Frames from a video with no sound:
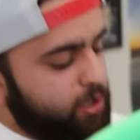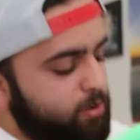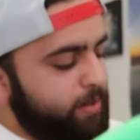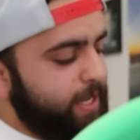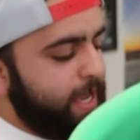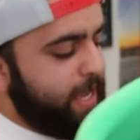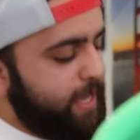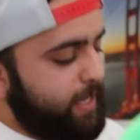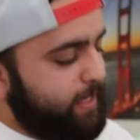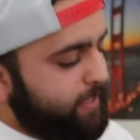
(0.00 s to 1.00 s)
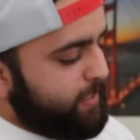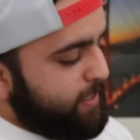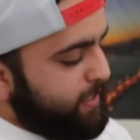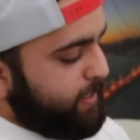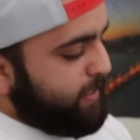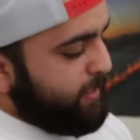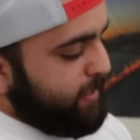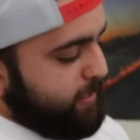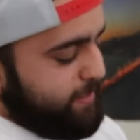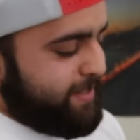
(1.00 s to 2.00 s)
Kobe eight.
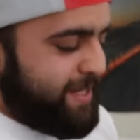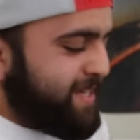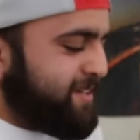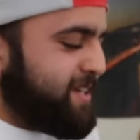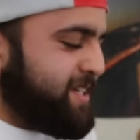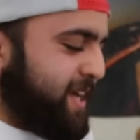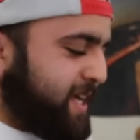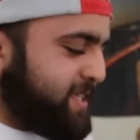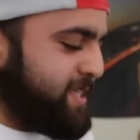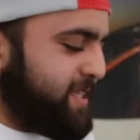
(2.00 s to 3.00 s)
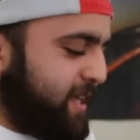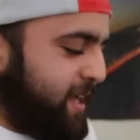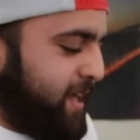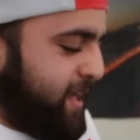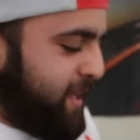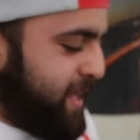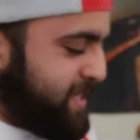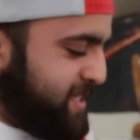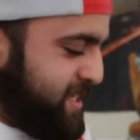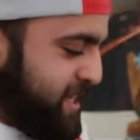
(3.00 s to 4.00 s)
Uh, these are just,
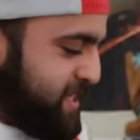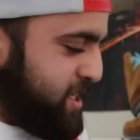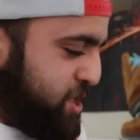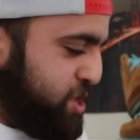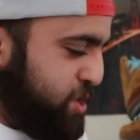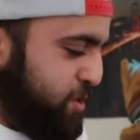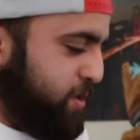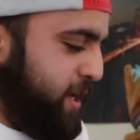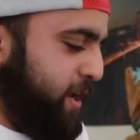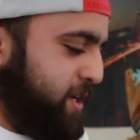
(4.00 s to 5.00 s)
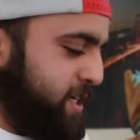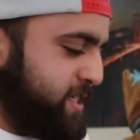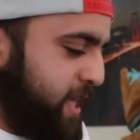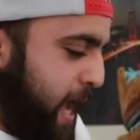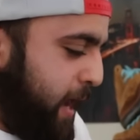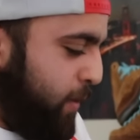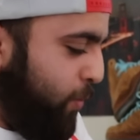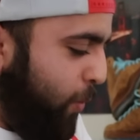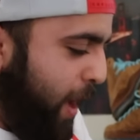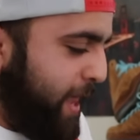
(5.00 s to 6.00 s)
it's just a shoe that you're just like,
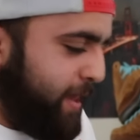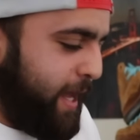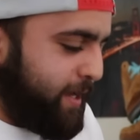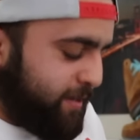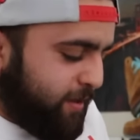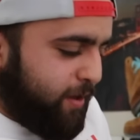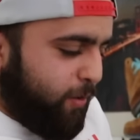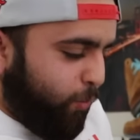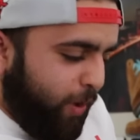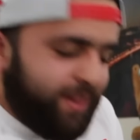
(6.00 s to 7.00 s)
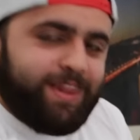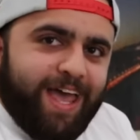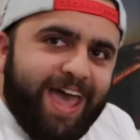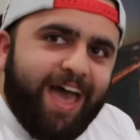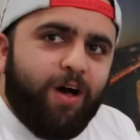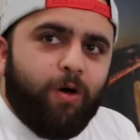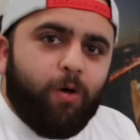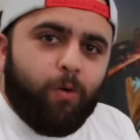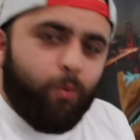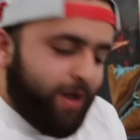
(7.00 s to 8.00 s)
what? Like, what the
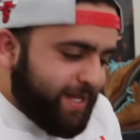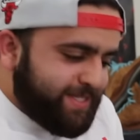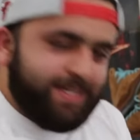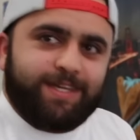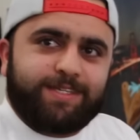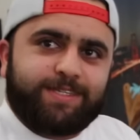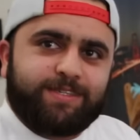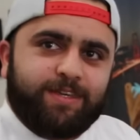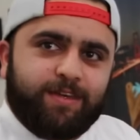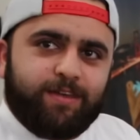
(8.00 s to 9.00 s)
hell? What is this?